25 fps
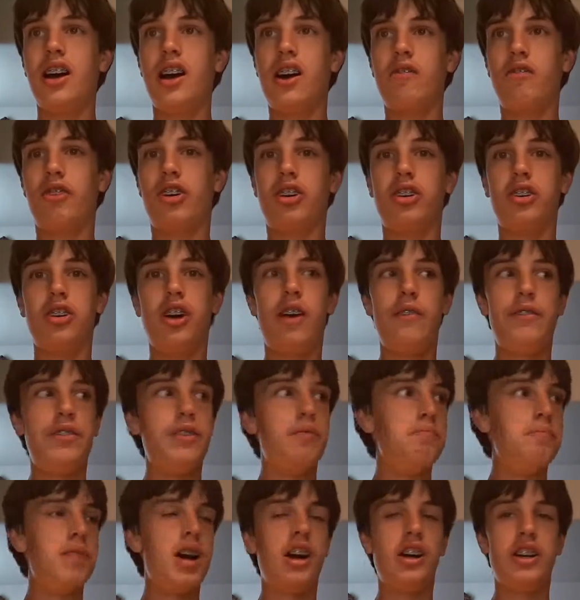I
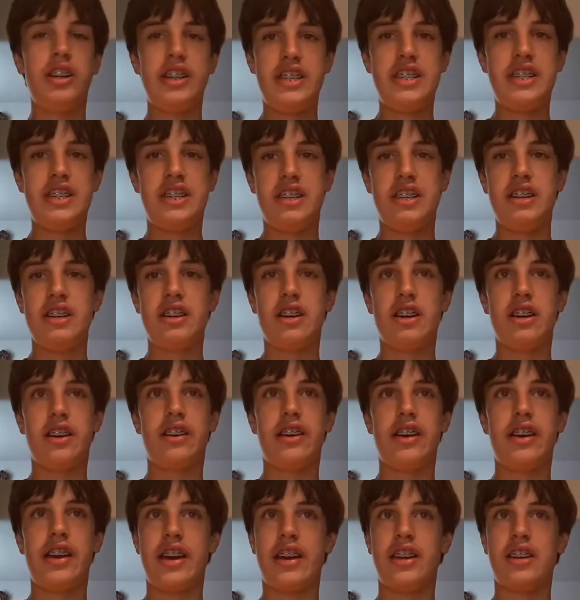love the melody
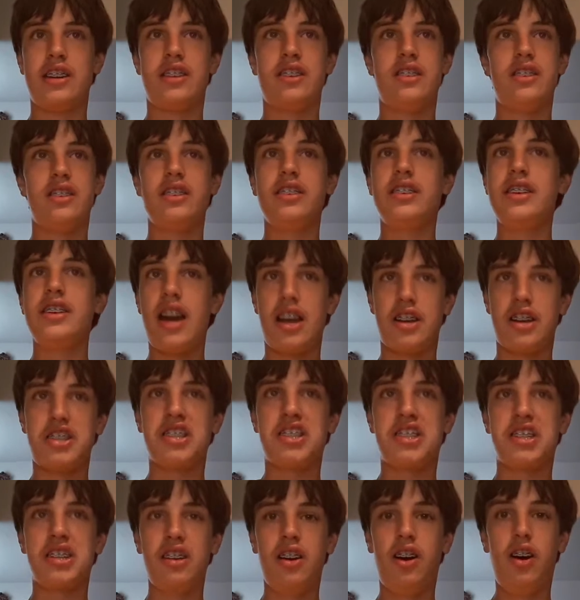here, and yeah,
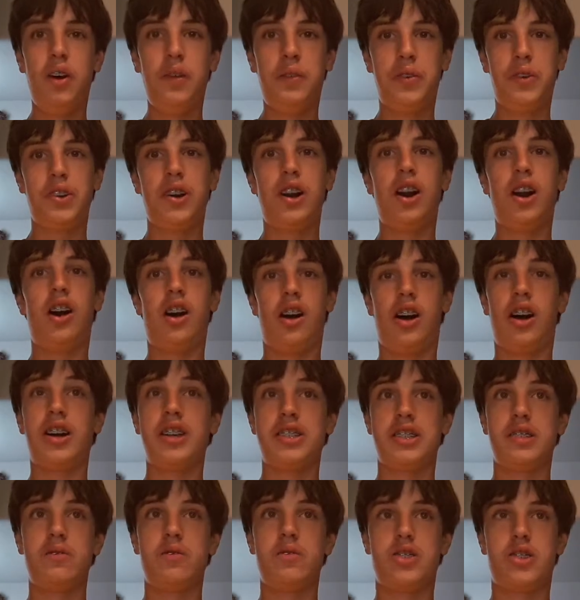just an overall
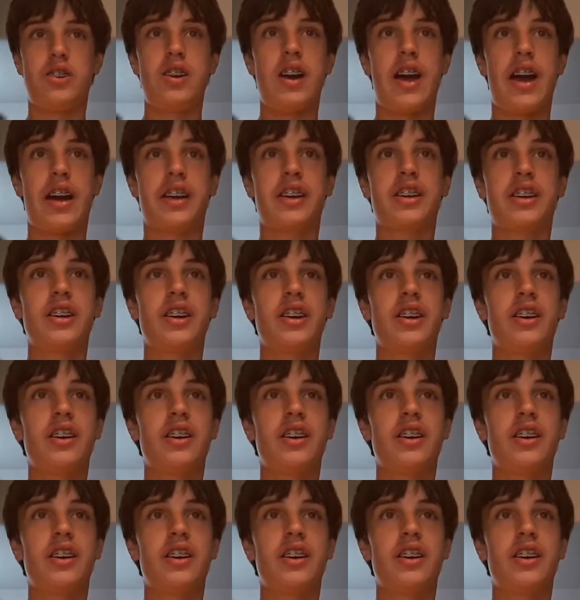awesome track.